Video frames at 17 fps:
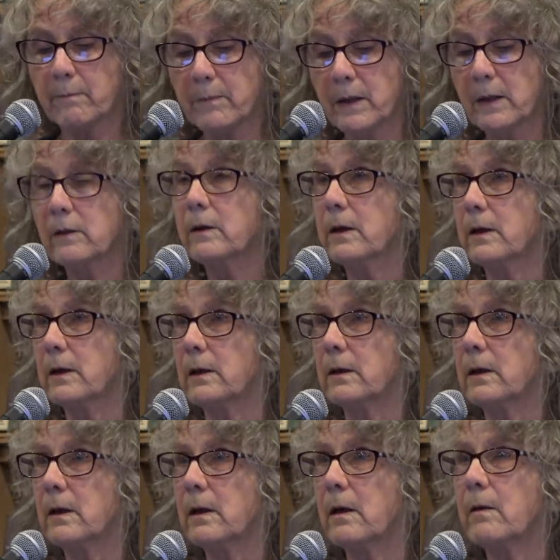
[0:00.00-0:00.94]

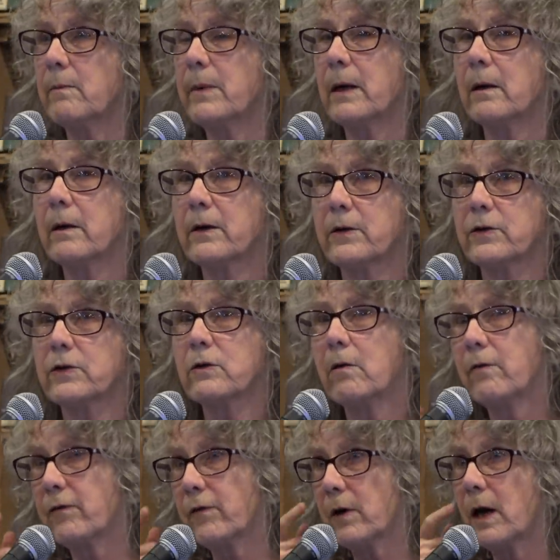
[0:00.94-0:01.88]
million Americans
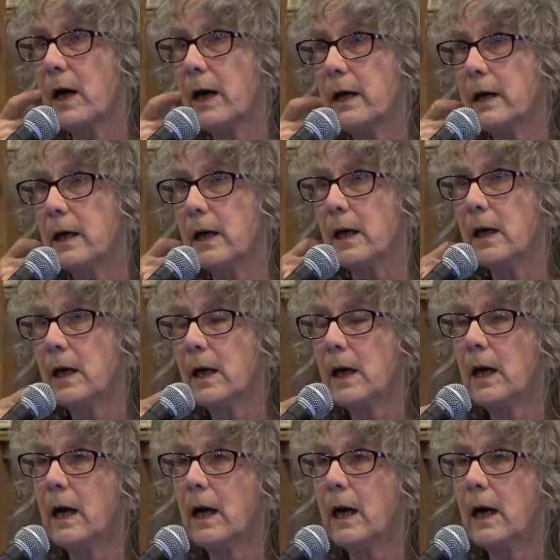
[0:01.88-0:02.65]
over 90,